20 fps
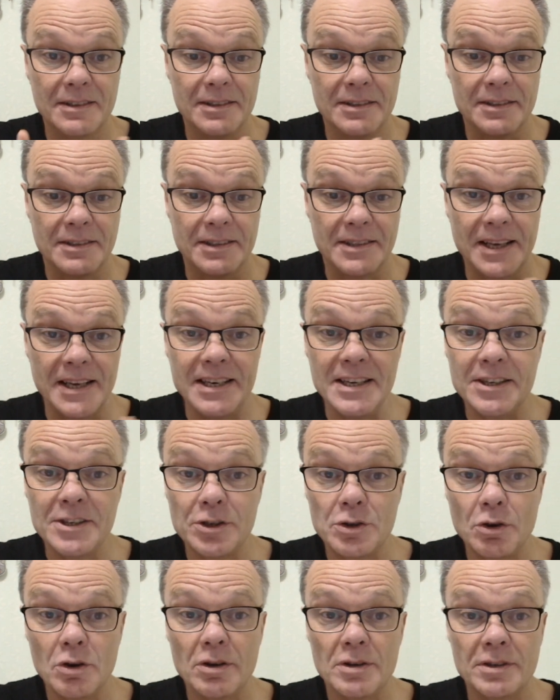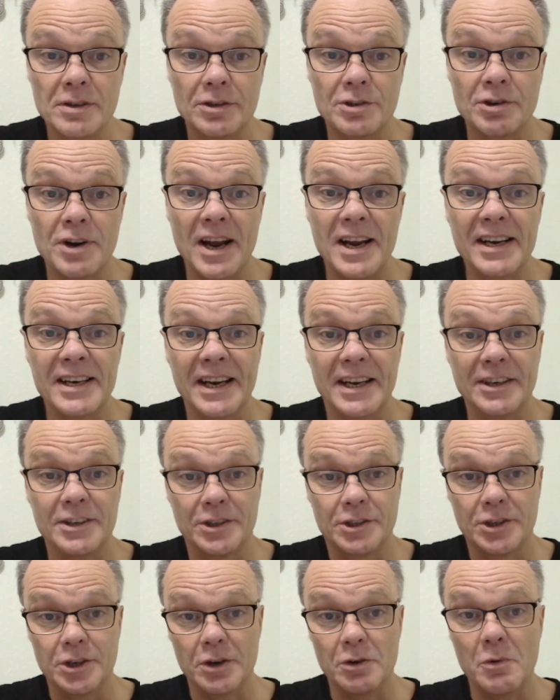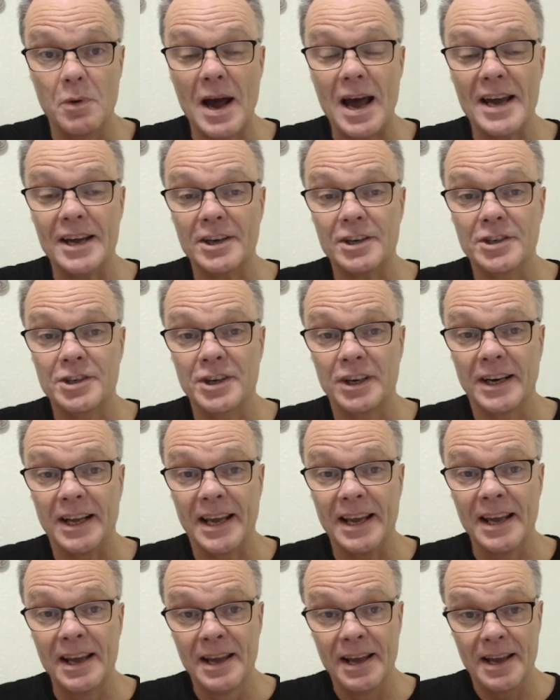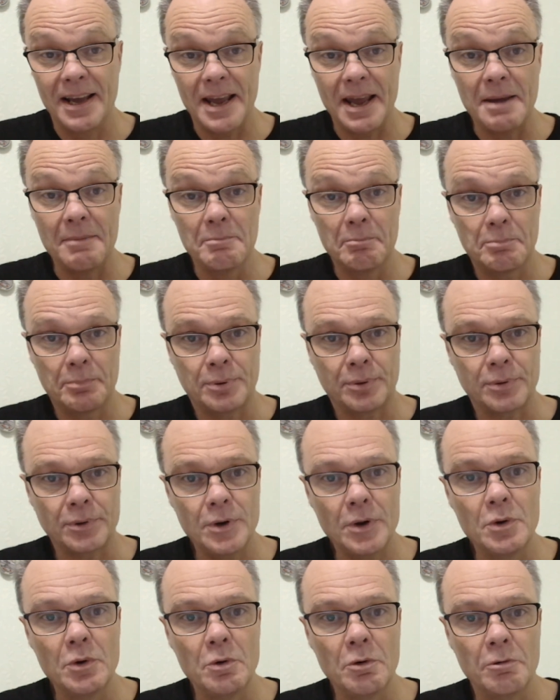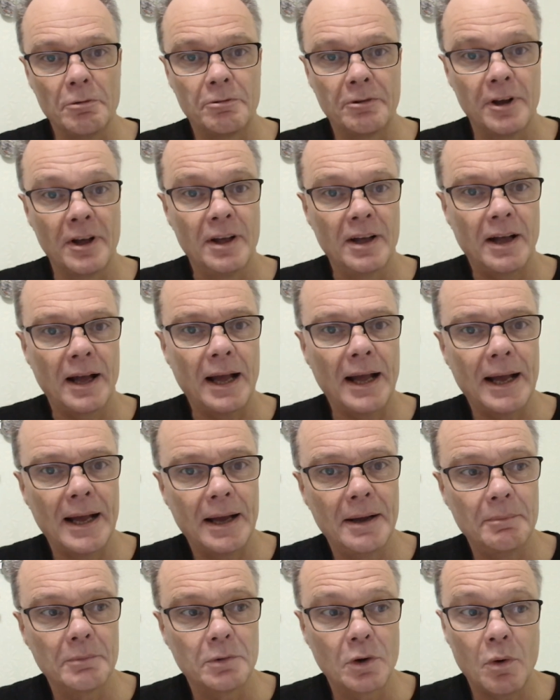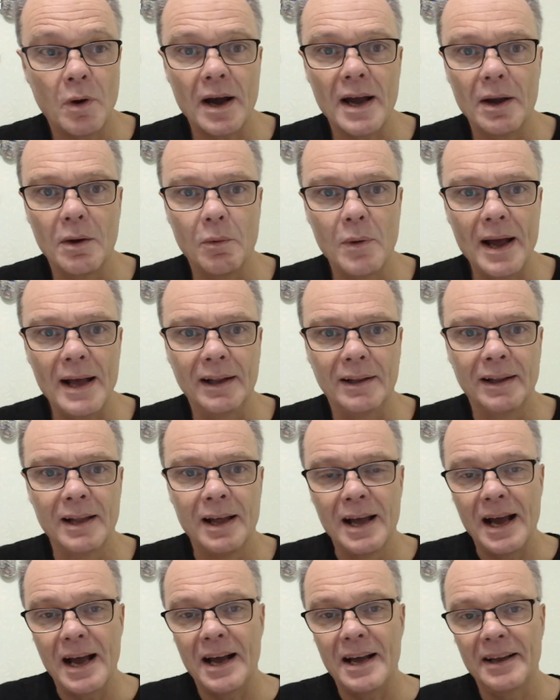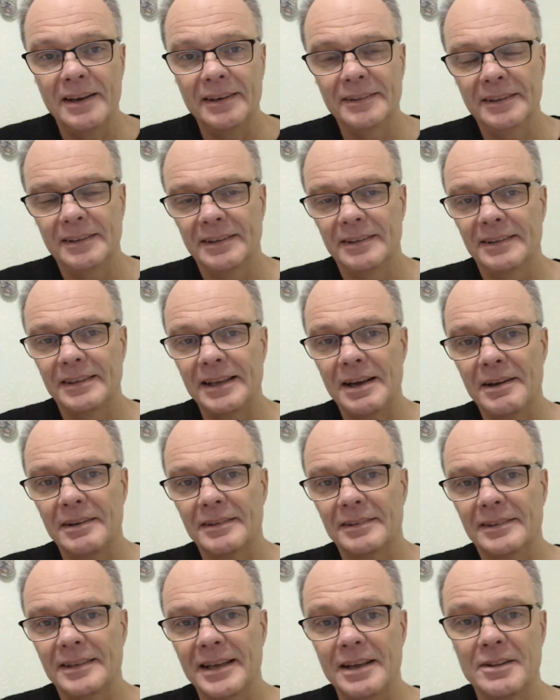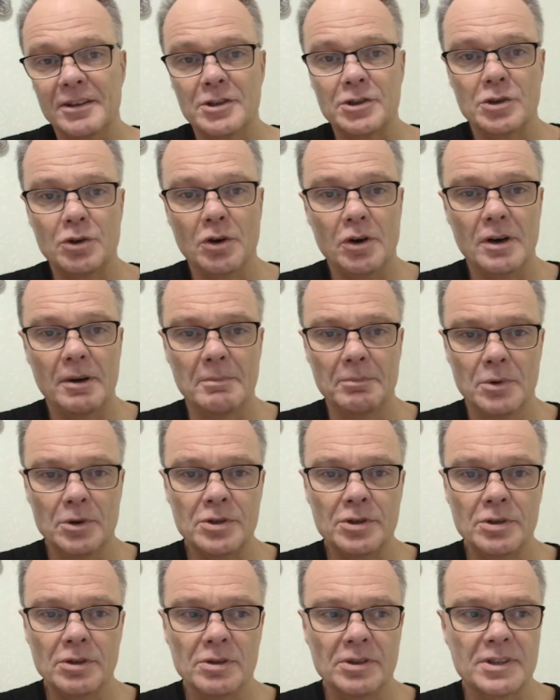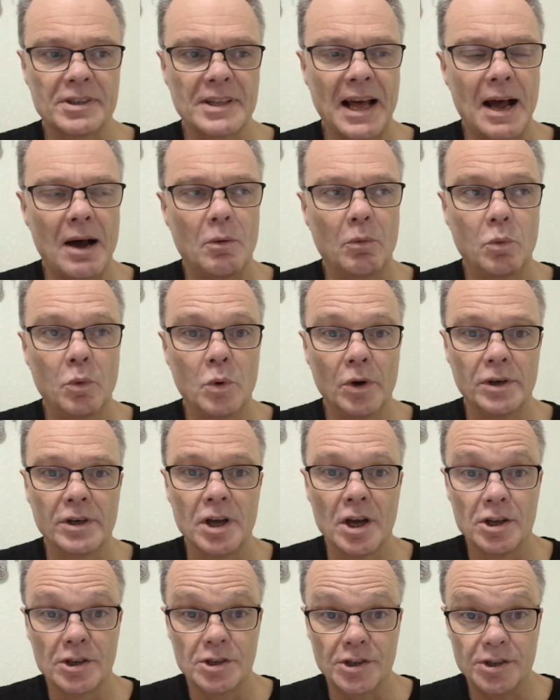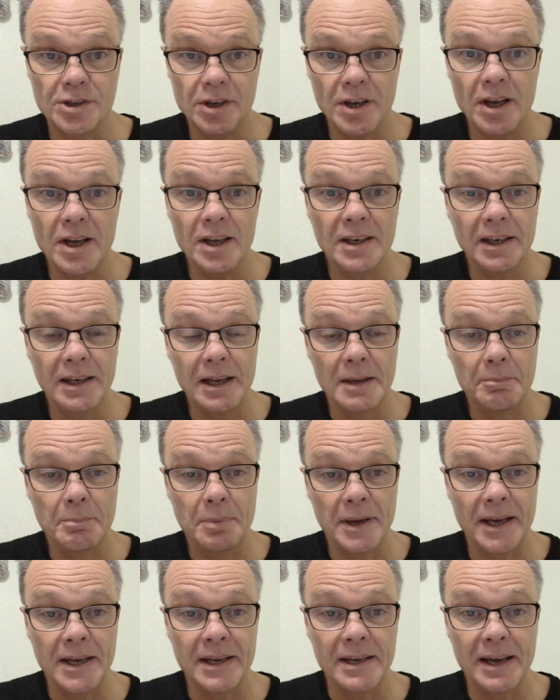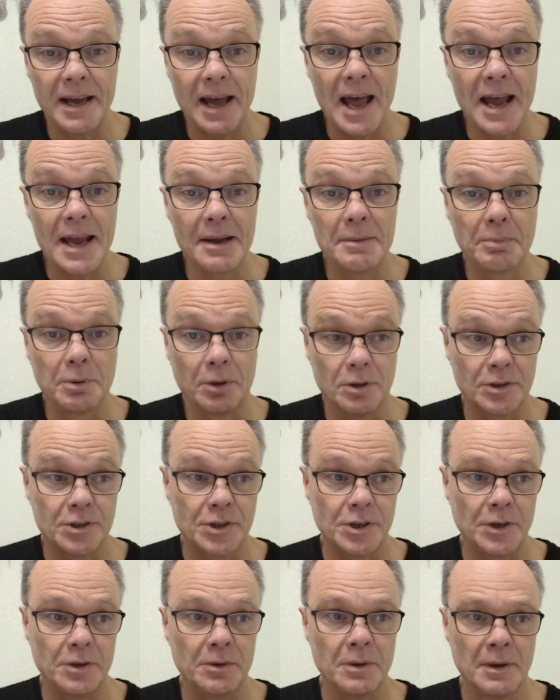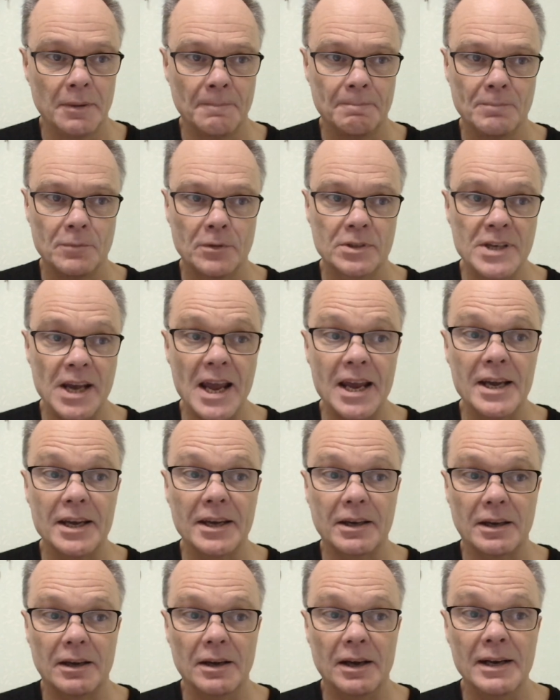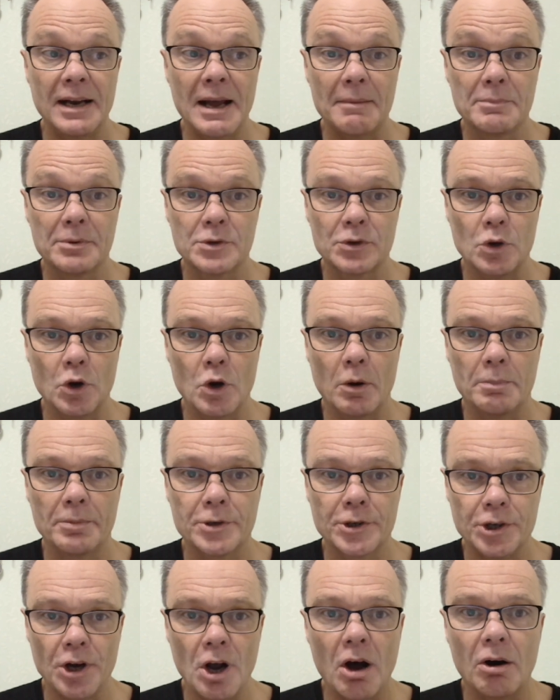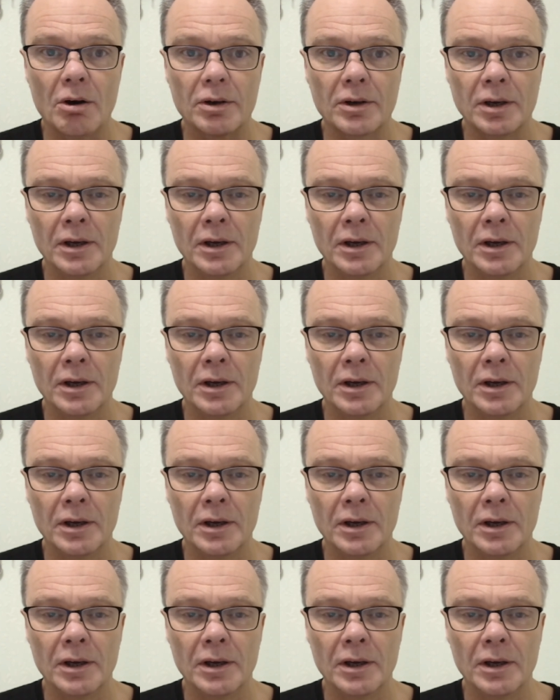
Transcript: these sorts of training do actually improve quite well, and they're the sort of muscles that would certainly be able to take and absorb shock